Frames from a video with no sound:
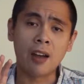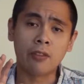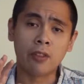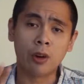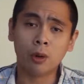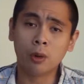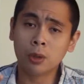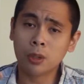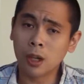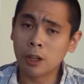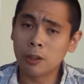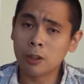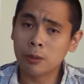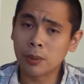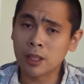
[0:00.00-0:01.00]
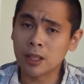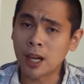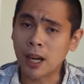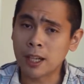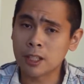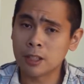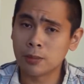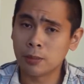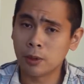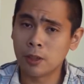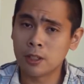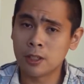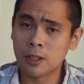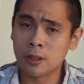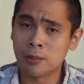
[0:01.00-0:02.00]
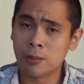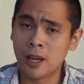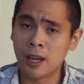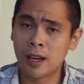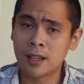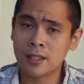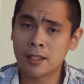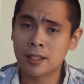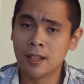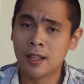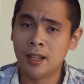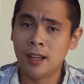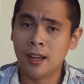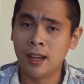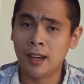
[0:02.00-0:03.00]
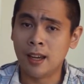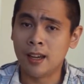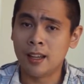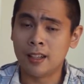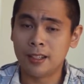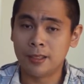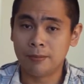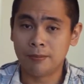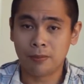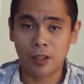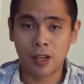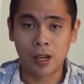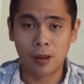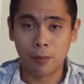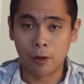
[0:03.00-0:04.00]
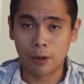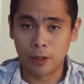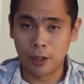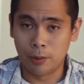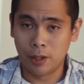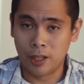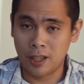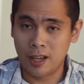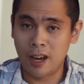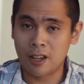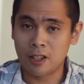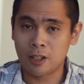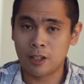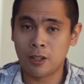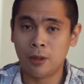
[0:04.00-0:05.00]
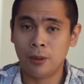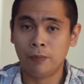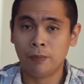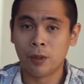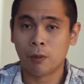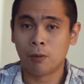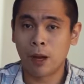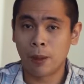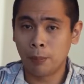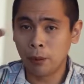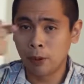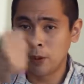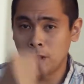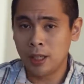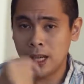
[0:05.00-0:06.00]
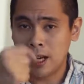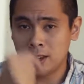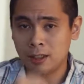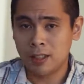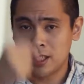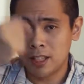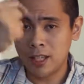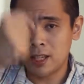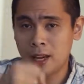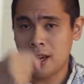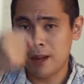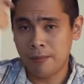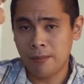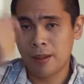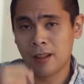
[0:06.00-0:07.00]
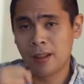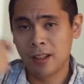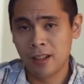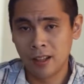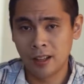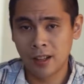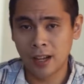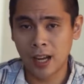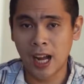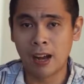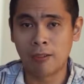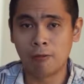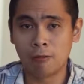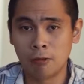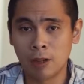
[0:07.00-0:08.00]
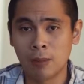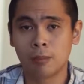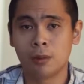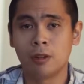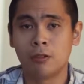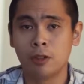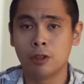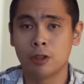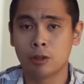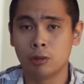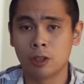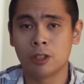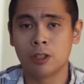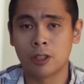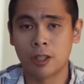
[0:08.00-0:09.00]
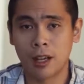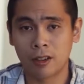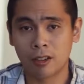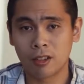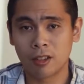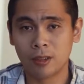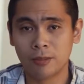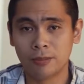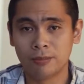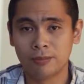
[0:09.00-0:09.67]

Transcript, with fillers: I've owned other Matias boards in the past, and on more than one occasion, while pulling out the keycap, I ripped a few switches out.